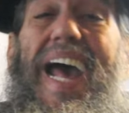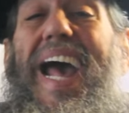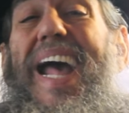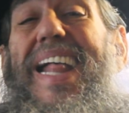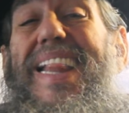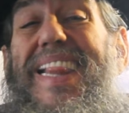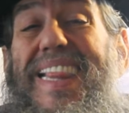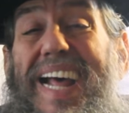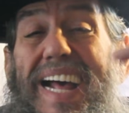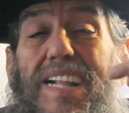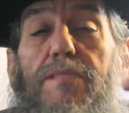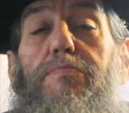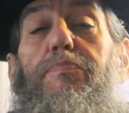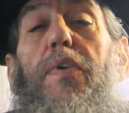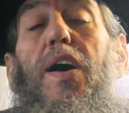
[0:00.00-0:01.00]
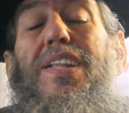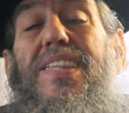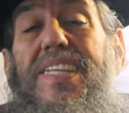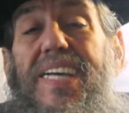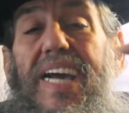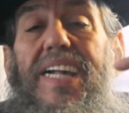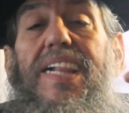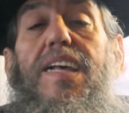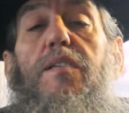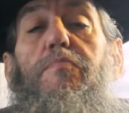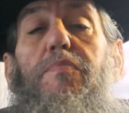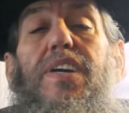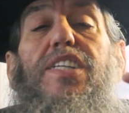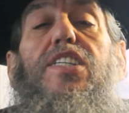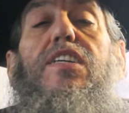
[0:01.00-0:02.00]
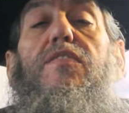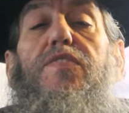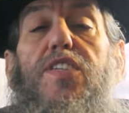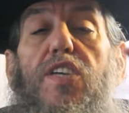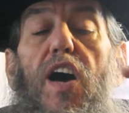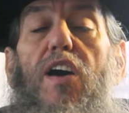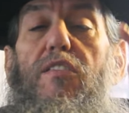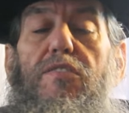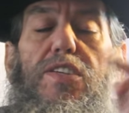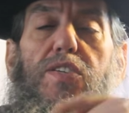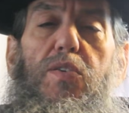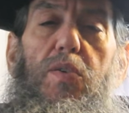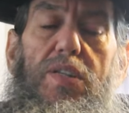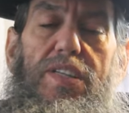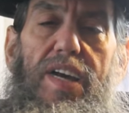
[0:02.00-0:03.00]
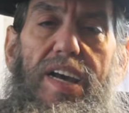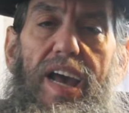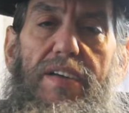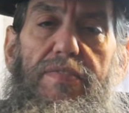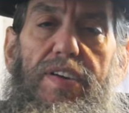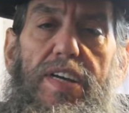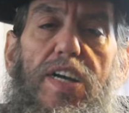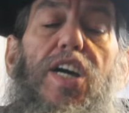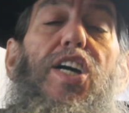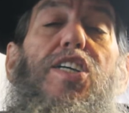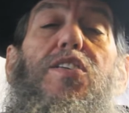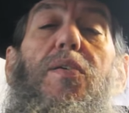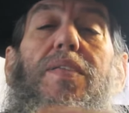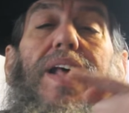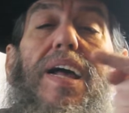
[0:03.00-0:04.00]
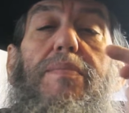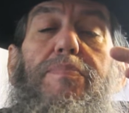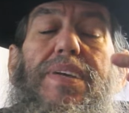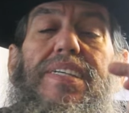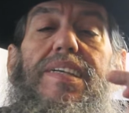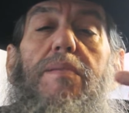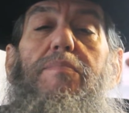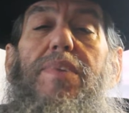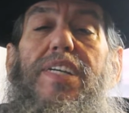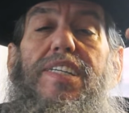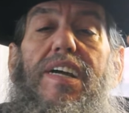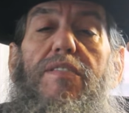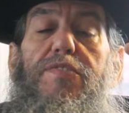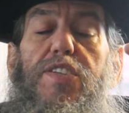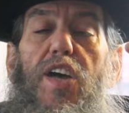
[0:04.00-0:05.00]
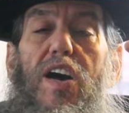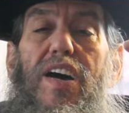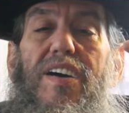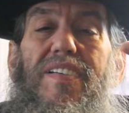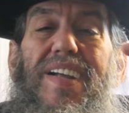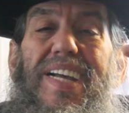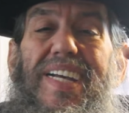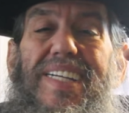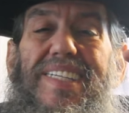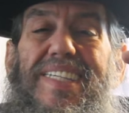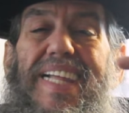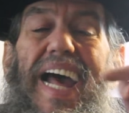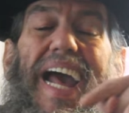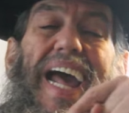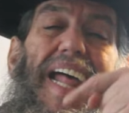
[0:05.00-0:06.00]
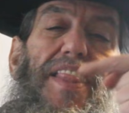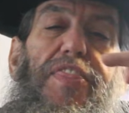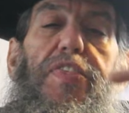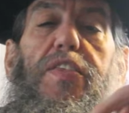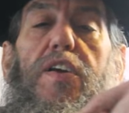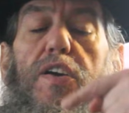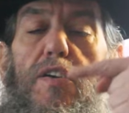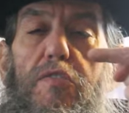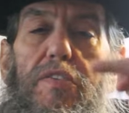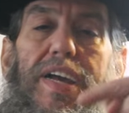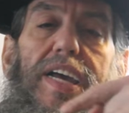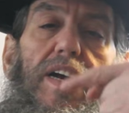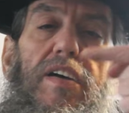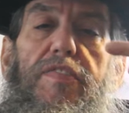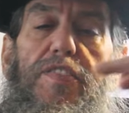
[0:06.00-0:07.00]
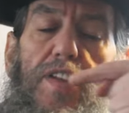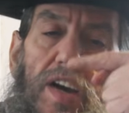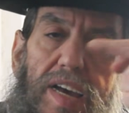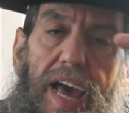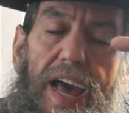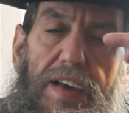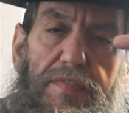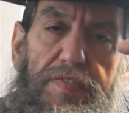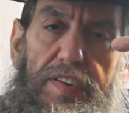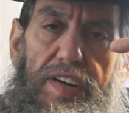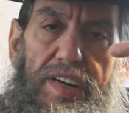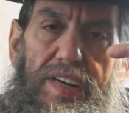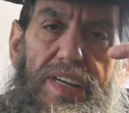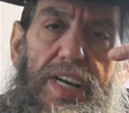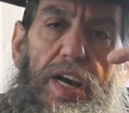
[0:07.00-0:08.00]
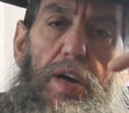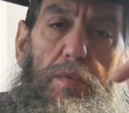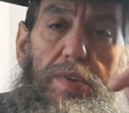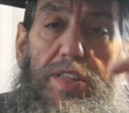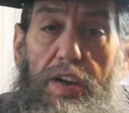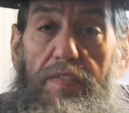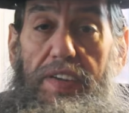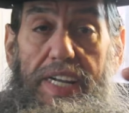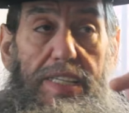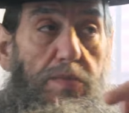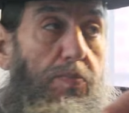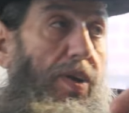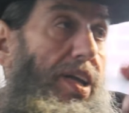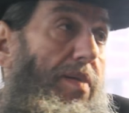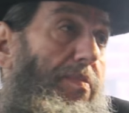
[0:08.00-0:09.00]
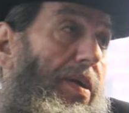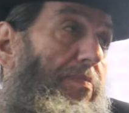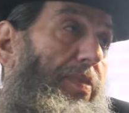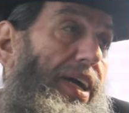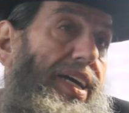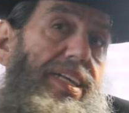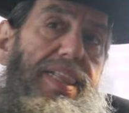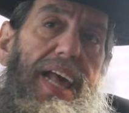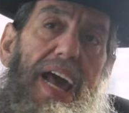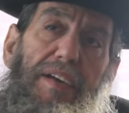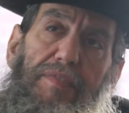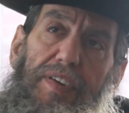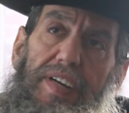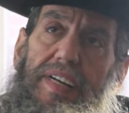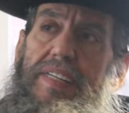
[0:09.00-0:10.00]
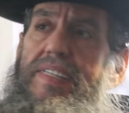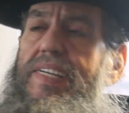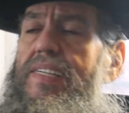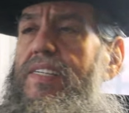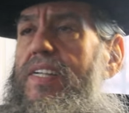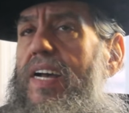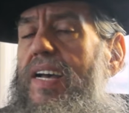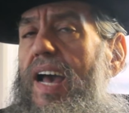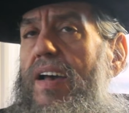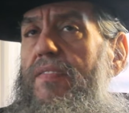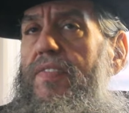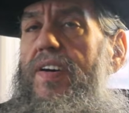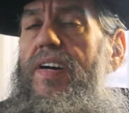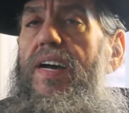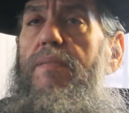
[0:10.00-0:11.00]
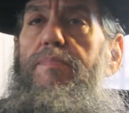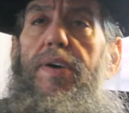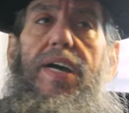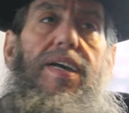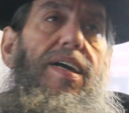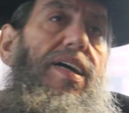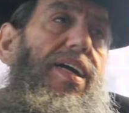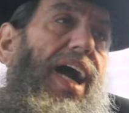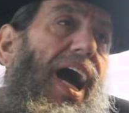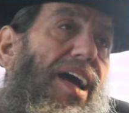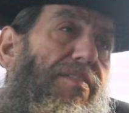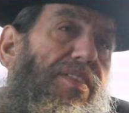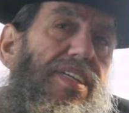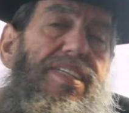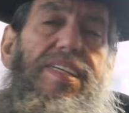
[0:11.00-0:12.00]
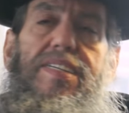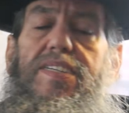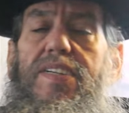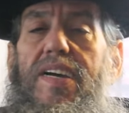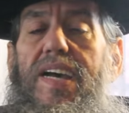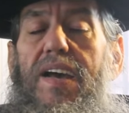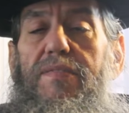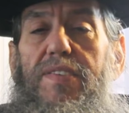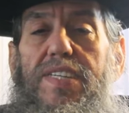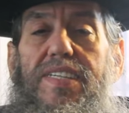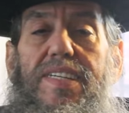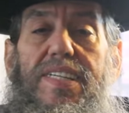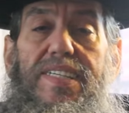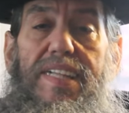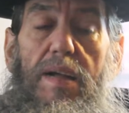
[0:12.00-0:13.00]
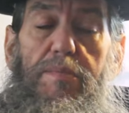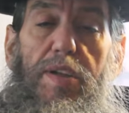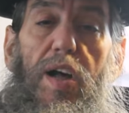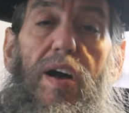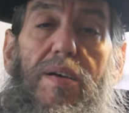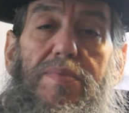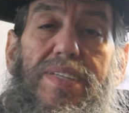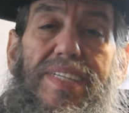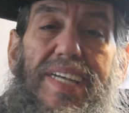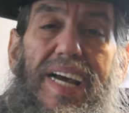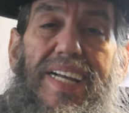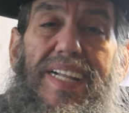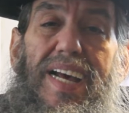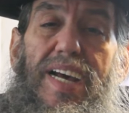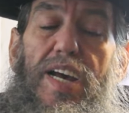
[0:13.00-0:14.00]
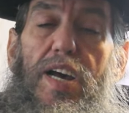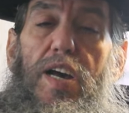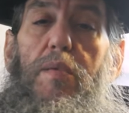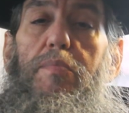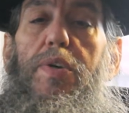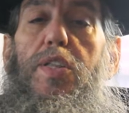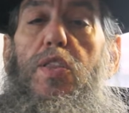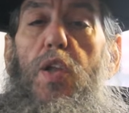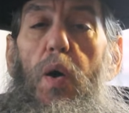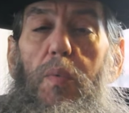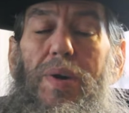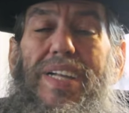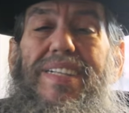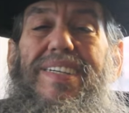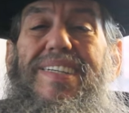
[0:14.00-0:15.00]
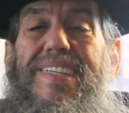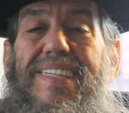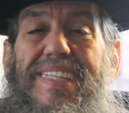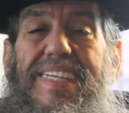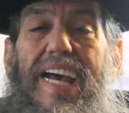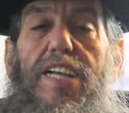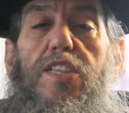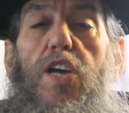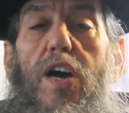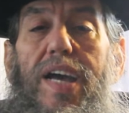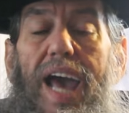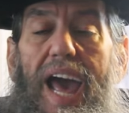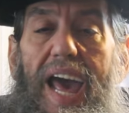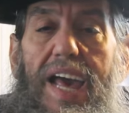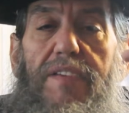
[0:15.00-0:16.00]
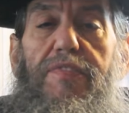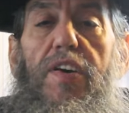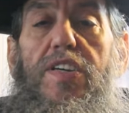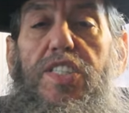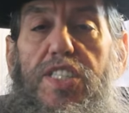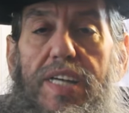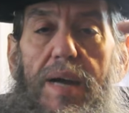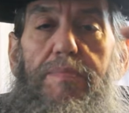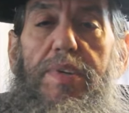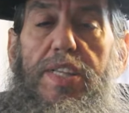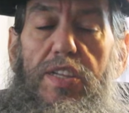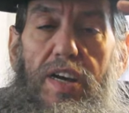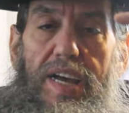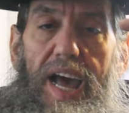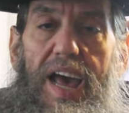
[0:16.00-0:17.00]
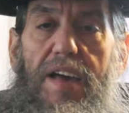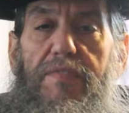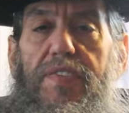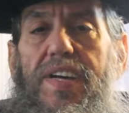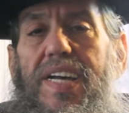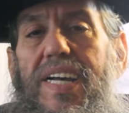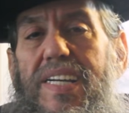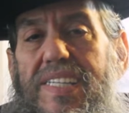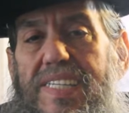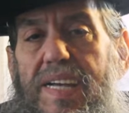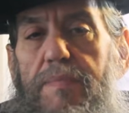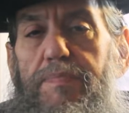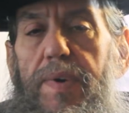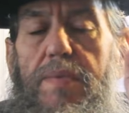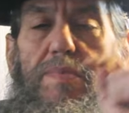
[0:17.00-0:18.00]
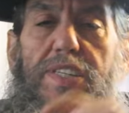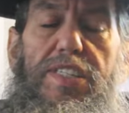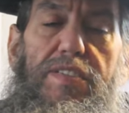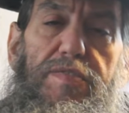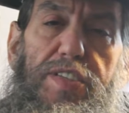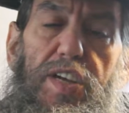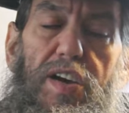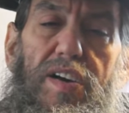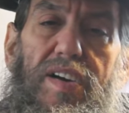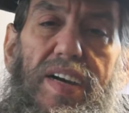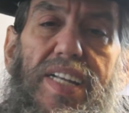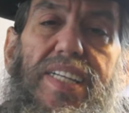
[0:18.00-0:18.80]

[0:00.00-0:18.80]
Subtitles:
And then particularly Mishkav Zachar is called Tayeva. So that means that Mishkav Zachar is the nth degree of Tayeva. When David asks, what do you mean? By Geneva it says Tayeva, and by Gaiva it says Tayeva. So this Talmud Chacham said, but nowhere does it say Tayeva, Sheba Tayeva, except by Mishkav Zachar.